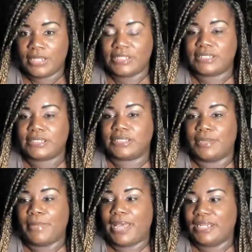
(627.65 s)
This is
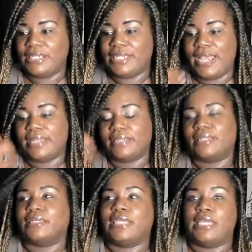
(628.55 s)
somebody that
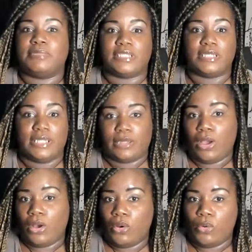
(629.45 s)
keeps a good
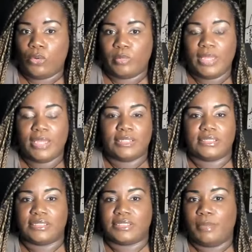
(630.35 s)
home.
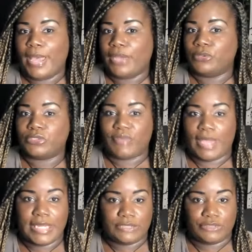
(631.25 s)
This is somebody who's
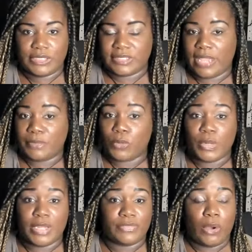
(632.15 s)
financially stable
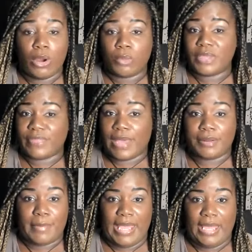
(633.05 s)
with or
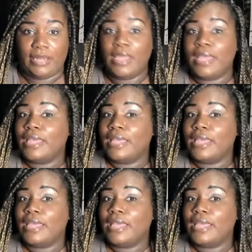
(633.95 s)
without a man.